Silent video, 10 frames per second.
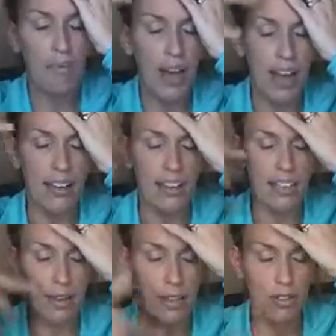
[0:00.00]
but
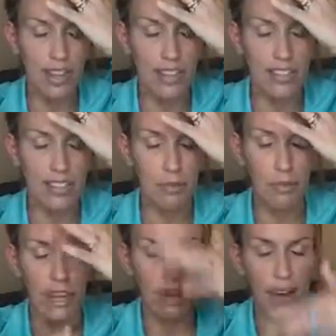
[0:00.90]
some of the Reiki is going to
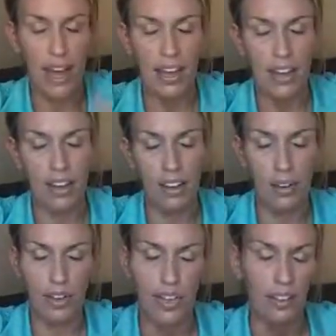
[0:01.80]
break away and
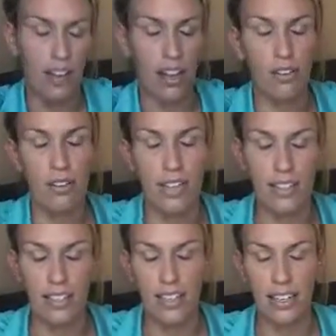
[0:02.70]
go heal other
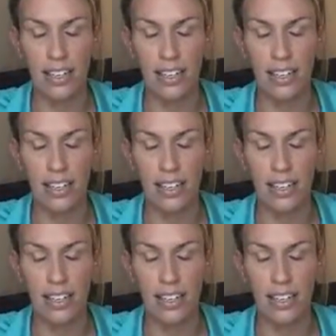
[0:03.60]
things that need